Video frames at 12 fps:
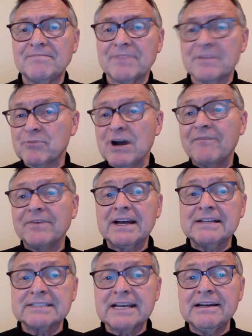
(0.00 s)
The prophet
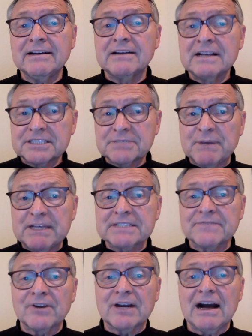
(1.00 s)
Isaiah speaks
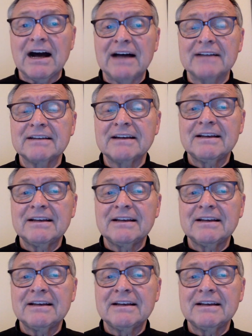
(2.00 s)
for God: